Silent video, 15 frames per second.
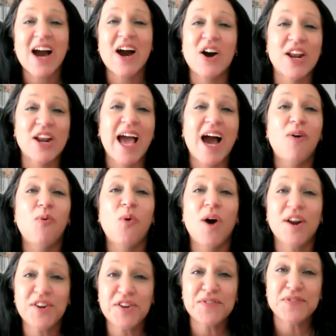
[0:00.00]
on how
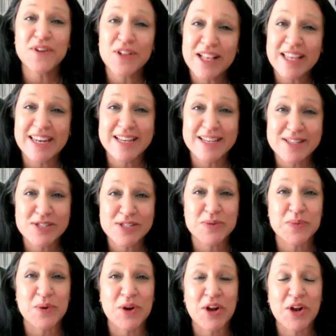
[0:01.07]
wonderful it is to
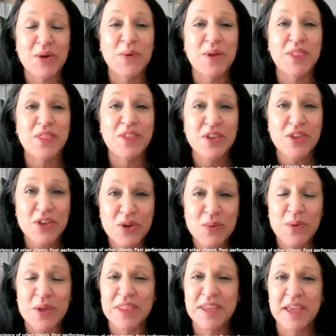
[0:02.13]
work with you,
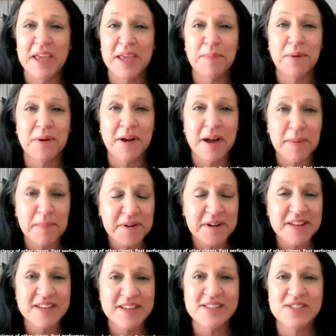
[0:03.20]
with K
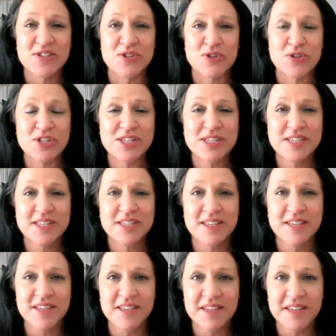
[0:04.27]
Properties, your
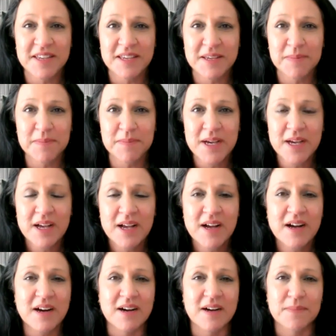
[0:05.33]
team.
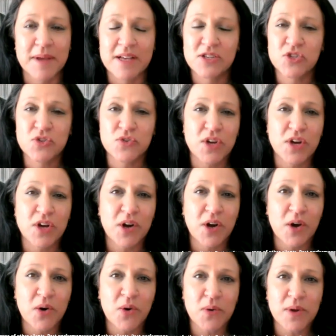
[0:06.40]
As you
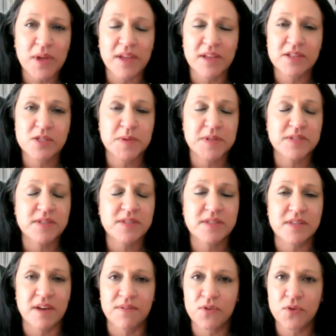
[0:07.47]
know, it's been
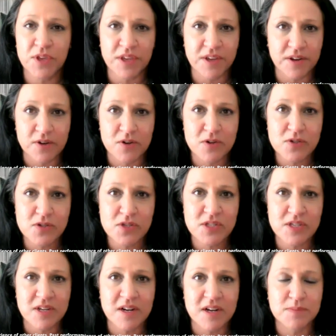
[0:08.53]
several years,
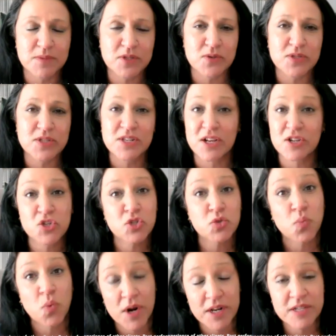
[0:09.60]
so it's not just
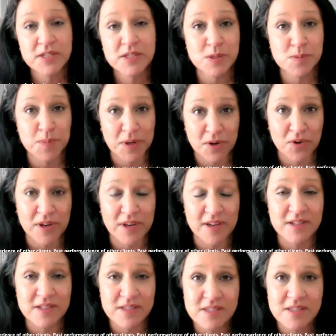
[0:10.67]
one
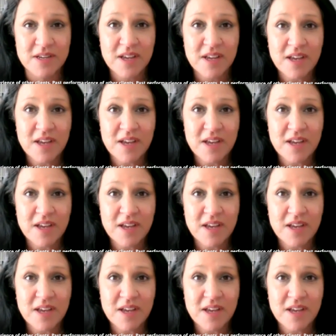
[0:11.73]
experience,